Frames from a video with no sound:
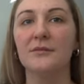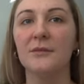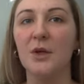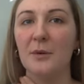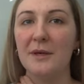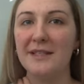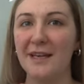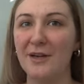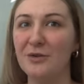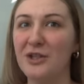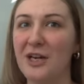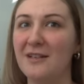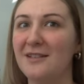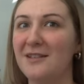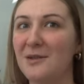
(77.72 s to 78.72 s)
always get your
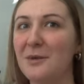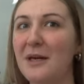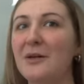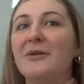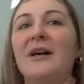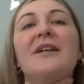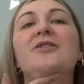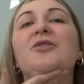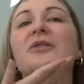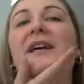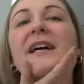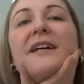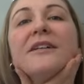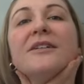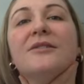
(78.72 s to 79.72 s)
chest as well and your
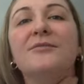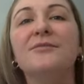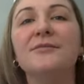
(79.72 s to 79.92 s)
neck